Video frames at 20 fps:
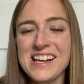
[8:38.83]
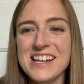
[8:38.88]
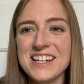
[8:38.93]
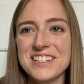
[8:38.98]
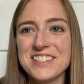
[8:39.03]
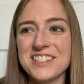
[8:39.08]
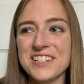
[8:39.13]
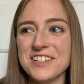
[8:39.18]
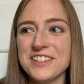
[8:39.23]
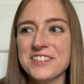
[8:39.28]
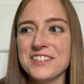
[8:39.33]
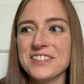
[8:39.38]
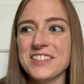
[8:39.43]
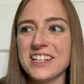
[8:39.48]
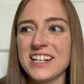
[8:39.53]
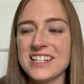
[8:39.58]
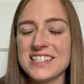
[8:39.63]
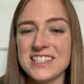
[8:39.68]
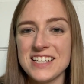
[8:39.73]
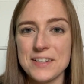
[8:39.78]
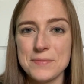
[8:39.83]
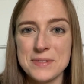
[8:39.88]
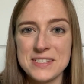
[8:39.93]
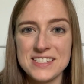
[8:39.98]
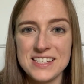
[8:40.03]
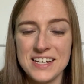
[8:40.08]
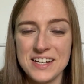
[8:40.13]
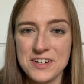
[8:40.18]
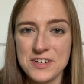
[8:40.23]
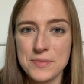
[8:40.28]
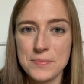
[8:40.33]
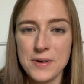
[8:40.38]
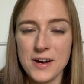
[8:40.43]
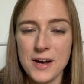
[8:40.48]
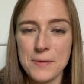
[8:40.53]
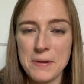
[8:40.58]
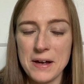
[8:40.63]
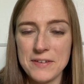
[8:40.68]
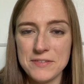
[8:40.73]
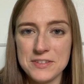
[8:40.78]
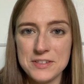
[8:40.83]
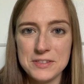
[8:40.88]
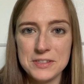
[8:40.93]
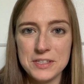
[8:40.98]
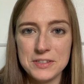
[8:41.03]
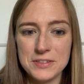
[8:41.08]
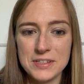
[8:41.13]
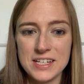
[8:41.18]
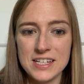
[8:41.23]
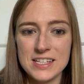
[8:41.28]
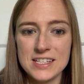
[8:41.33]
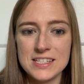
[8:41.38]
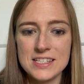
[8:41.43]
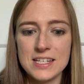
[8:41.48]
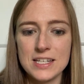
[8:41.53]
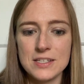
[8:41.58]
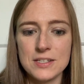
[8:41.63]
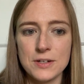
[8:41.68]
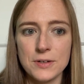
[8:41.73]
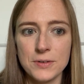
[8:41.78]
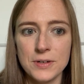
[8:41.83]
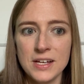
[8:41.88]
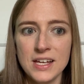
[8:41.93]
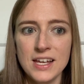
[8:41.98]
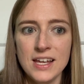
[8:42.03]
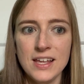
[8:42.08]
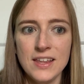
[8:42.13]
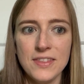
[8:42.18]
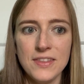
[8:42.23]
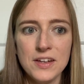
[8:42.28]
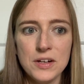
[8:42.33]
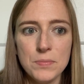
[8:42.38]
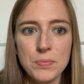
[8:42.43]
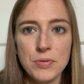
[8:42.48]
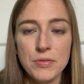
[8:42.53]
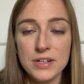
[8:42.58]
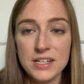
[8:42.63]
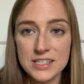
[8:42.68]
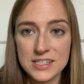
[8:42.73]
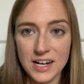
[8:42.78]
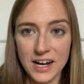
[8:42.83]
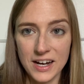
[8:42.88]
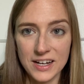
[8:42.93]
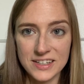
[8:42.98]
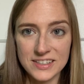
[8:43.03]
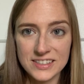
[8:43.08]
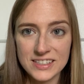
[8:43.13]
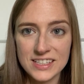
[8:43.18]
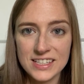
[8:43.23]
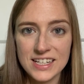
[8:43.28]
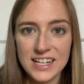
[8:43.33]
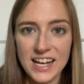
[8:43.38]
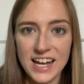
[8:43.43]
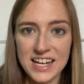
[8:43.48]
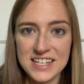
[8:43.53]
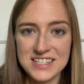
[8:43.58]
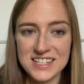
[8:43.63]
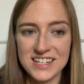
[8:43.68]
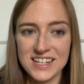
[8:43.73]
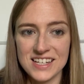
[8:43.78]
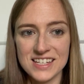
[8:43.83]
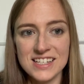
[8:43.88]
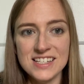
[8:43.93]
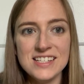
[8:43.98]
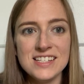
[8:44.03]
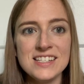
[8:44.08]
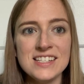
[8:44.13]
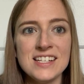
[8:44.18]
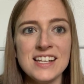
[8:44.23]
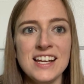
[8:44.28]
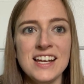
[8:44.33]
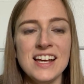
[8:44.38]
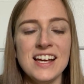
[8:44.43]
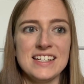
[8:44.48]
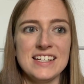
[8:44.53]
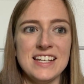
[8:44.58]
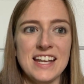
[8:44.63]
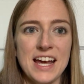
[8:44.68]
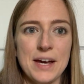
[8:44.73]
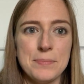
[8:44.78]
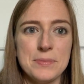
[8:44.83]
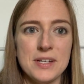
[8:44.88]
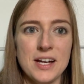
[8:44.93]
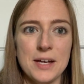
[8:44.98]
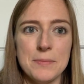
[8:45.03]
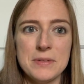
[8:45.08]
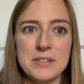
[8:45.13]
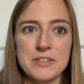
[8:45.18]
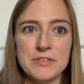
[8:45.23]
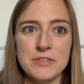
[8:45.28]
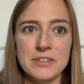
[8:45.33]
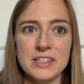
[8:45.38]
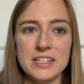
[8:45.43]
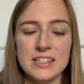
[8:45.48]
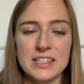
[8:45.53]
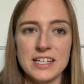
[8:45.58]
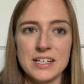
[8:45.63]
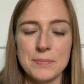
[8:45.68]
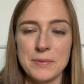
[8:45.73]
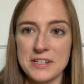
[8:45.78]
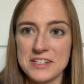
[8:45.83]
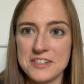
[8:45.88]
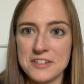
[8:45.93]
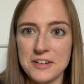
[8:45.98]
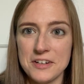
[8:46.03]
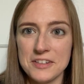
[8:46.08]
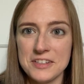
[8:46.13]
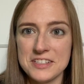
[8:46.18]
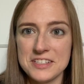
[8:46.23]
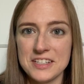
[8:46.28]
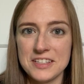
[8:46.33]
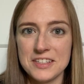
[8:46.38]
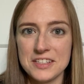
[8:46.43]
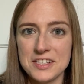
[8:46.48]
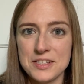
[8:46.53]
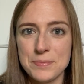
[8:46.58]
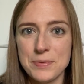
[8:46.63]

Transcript: So like I said, I'm a stay-at-home mom. I have two little kids, so they're pretty tiring as it is. Nap time is really like my solace at this